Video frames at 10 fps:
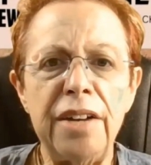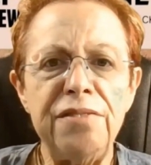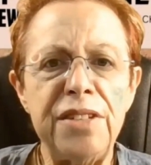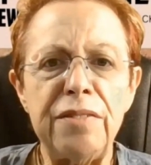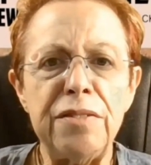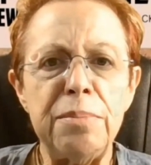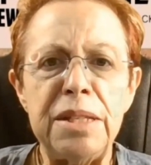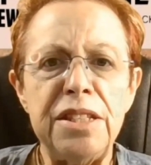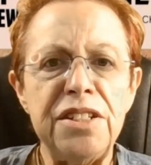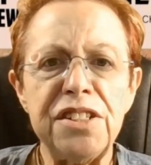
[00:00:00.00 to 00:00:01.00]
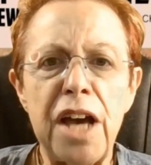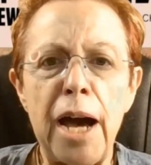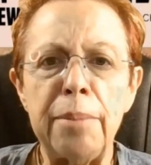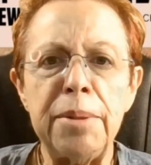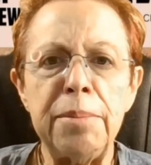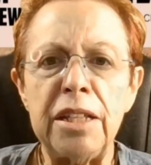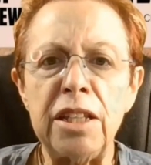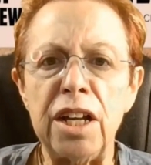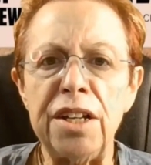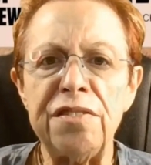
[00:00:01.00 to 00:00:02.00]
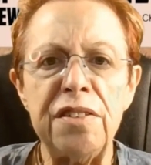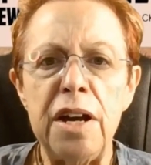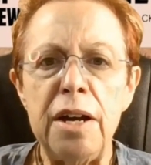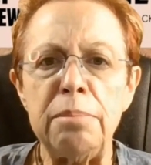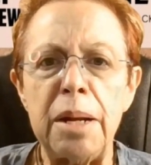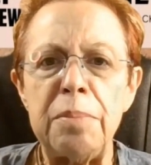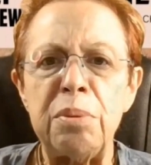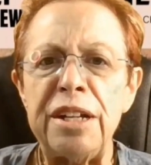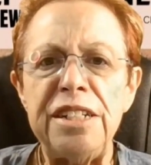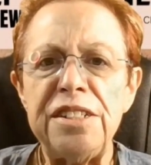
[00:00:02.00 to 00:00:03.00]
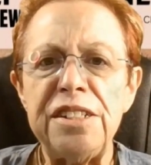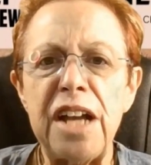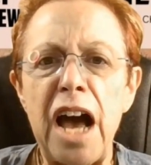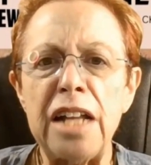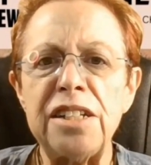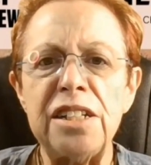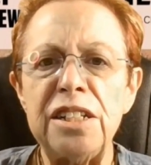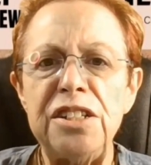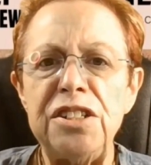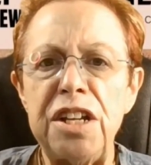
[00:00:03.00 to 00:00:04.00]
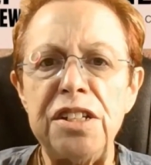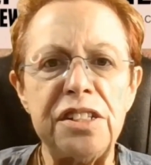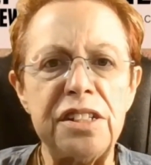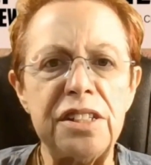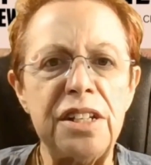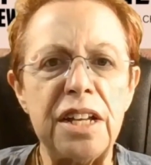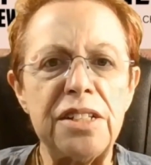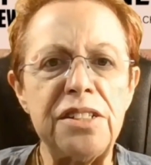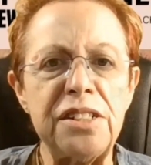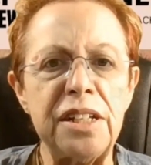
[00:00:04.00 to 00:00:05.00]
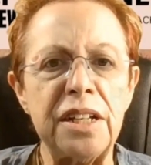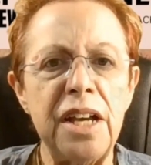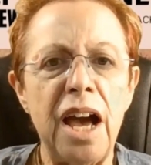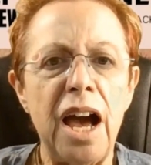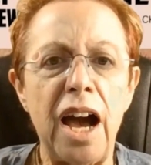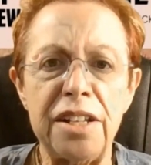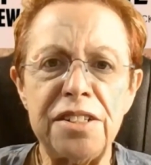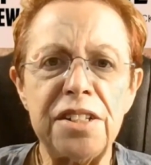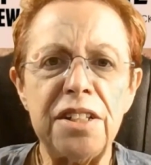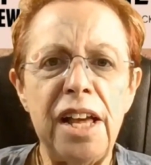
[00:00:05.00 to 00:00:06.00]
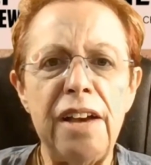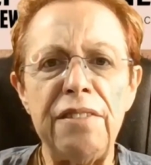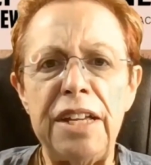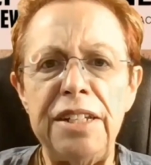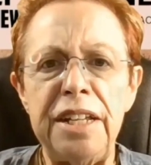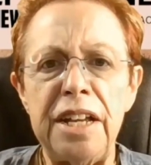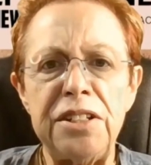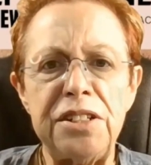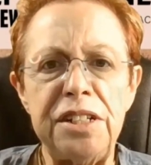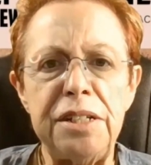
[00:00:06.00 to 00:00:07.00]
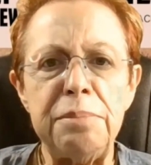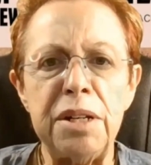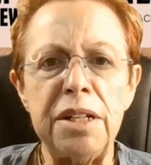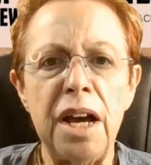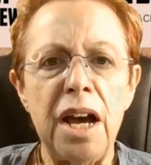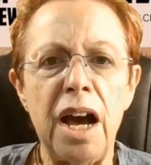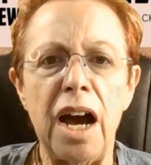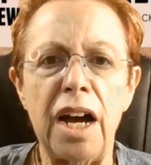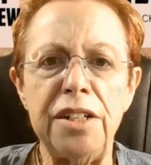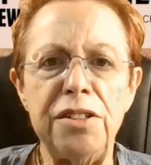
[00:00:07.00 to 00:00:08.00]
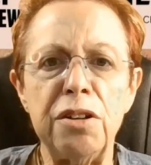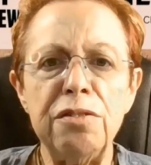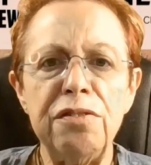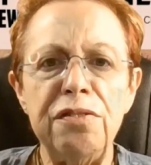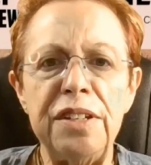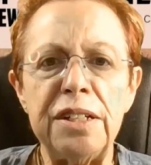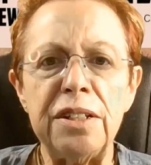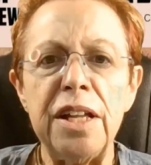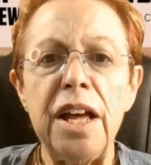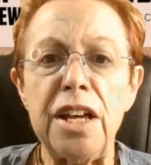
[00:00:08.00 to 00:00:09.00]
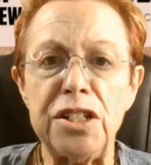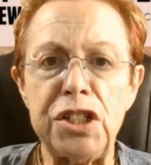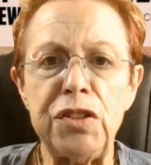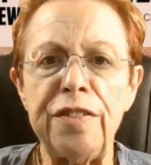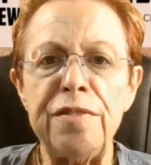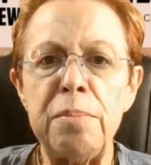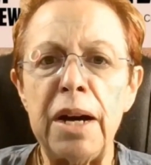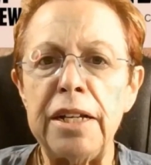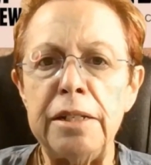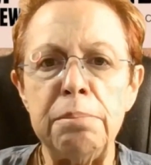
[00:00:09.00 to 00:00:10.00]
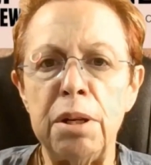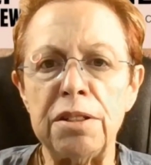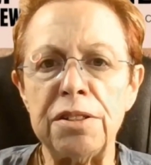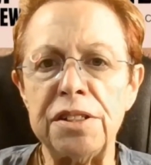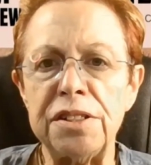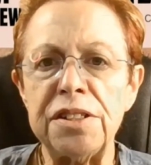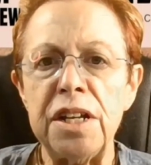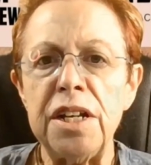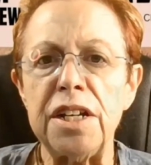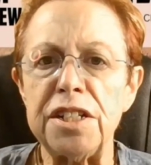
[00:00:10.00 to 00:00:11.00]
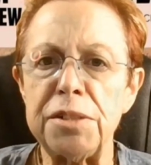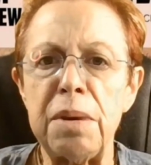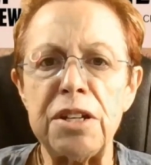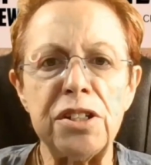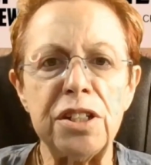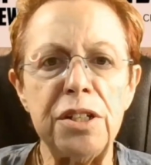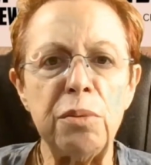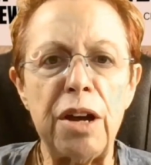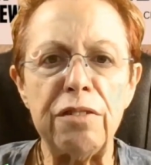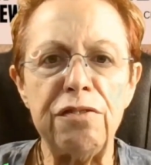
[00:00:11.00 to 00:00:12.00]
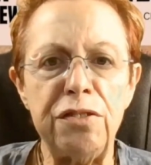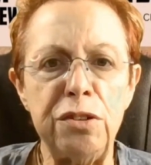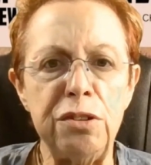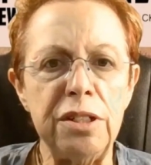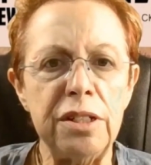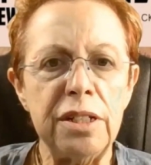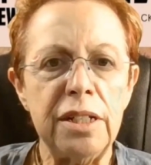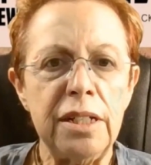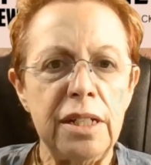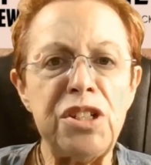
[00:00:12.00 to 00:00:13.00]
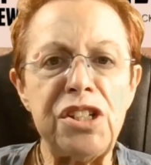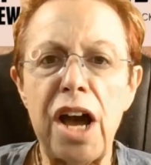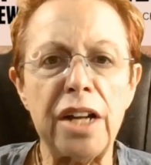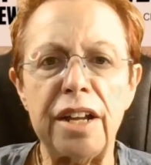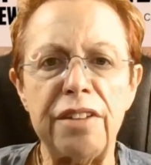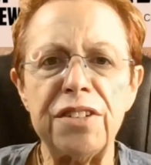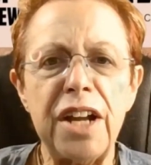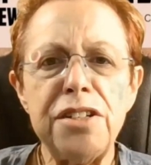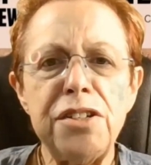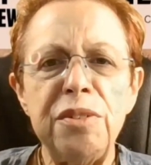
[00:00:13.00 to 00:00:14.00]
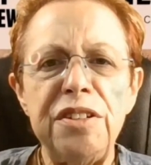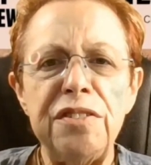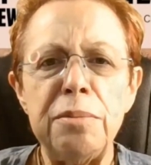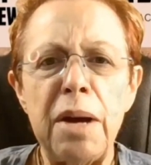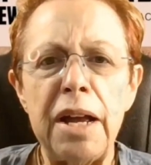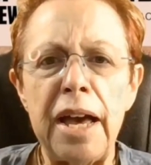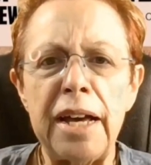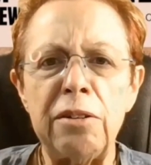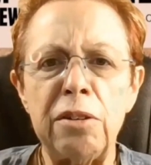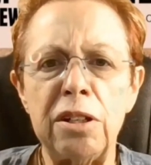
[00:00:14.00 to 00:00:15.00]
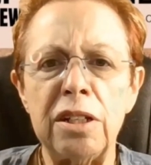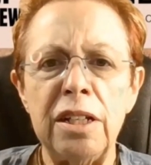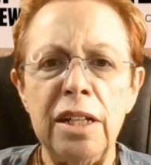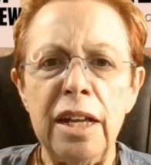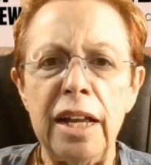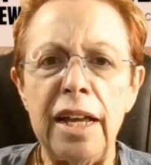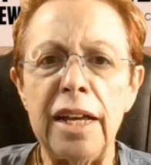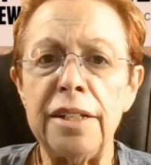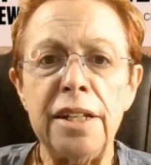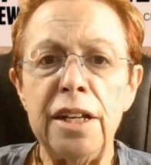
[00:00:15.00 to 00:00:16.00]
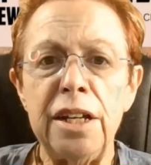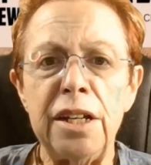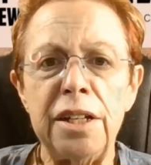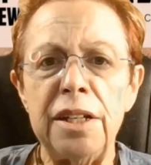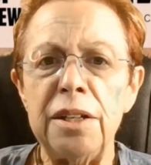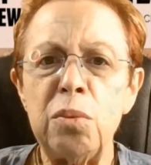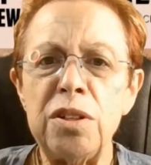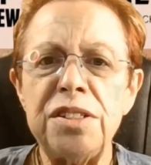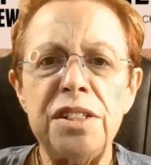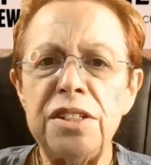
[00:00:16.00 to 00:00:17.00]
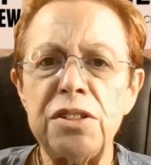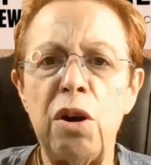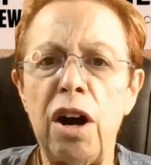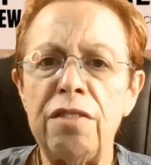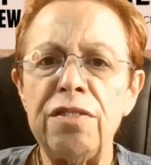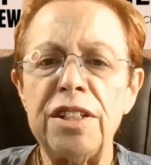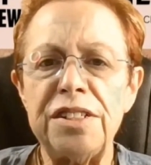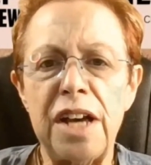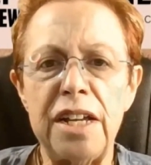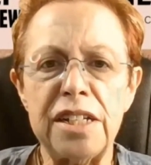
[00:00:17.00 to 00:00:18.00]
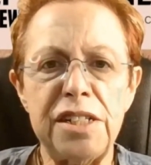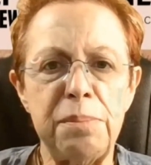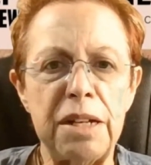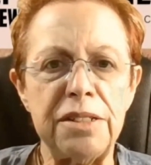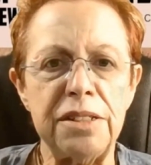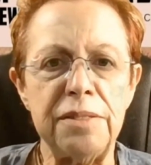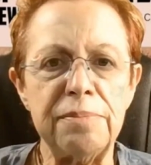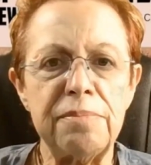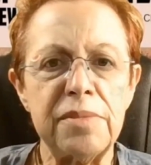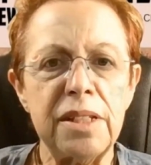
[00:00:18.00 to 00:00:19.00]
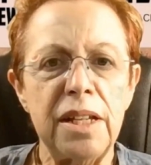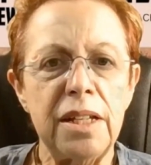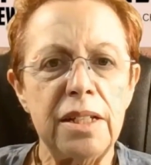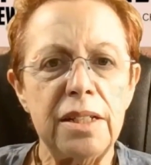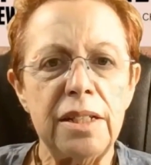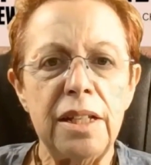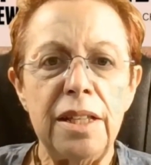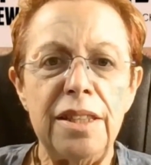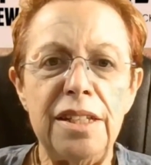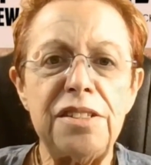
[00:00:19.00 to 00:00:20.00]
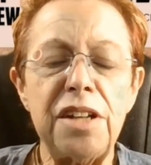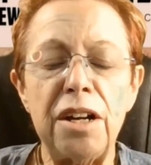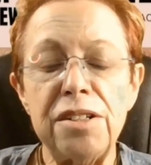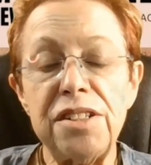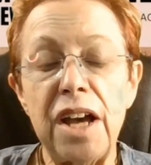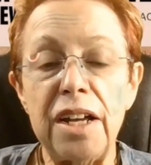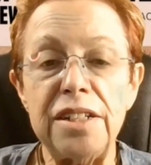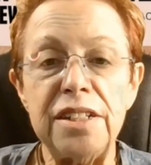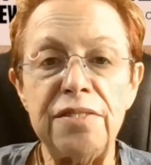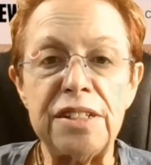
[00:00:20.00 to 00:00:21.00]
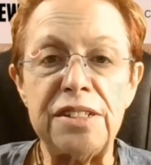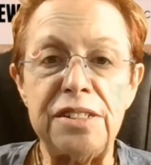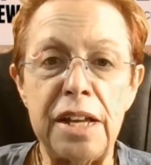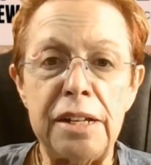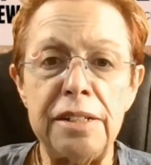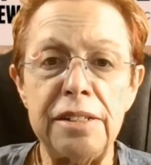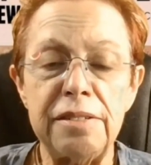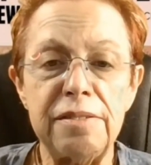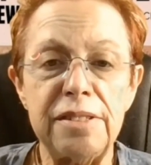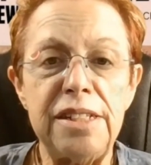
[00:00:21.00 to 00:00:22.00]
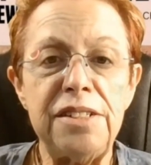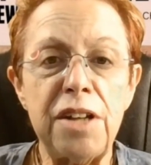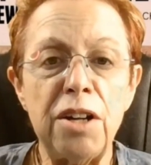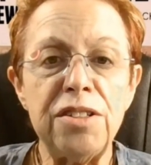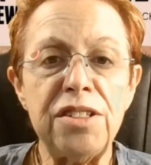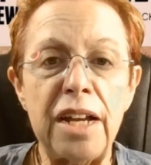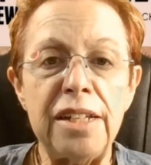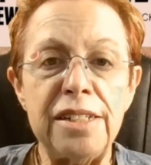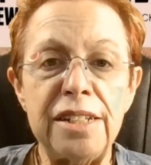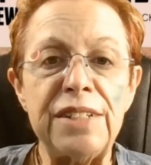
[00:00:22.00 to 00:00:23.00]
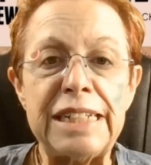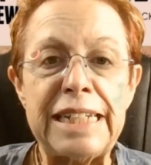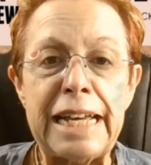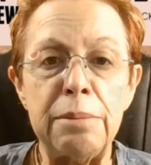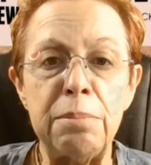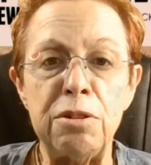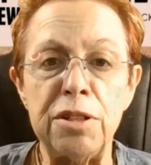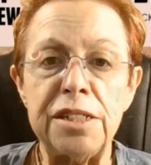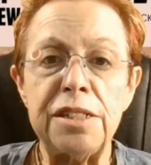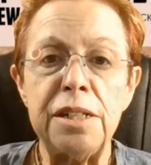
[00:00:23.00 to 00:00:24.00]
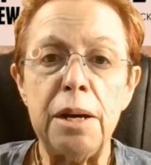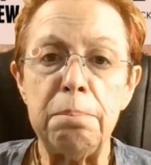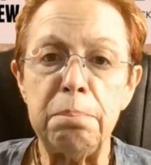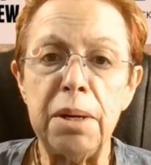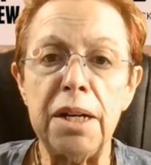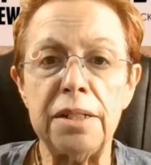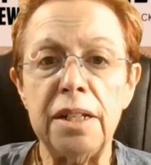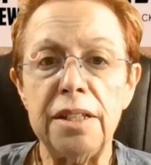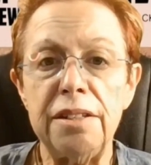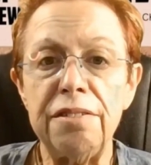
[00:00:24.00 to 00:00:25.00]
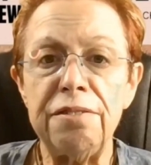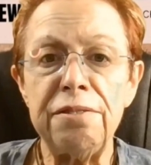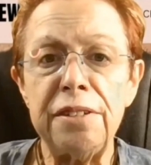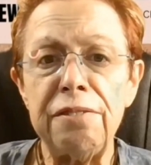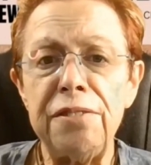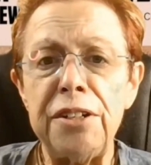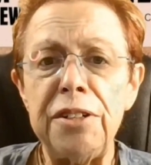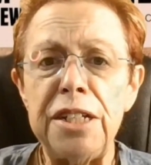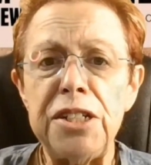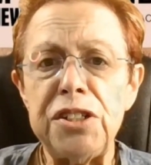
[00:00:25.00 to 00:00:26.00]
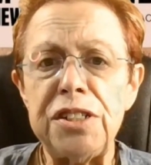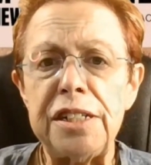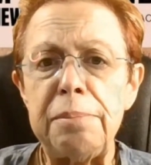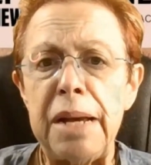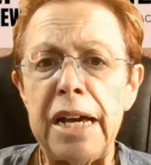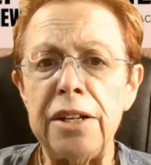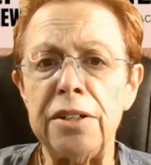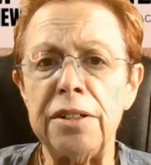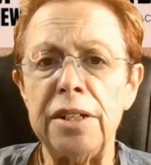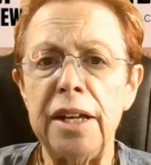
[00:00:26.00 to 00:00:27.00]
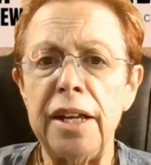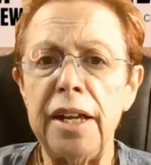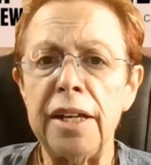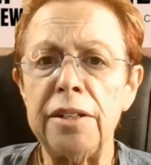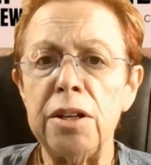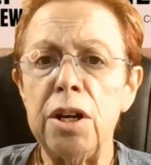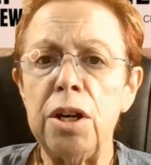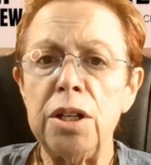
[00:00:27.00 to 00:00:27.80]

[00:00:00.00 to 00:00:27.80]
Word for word: I've never been this calm in my life. My brain isn't constantly chasing the next thing. I still have ADHD, but I don't feel as driven by impulses, especially around food. I was shocked. I forgot to refill my Adderall, and it wasn't as awful as I expected these aren't scientific data. These aren't scientific data points, but they're very interesting pattern, and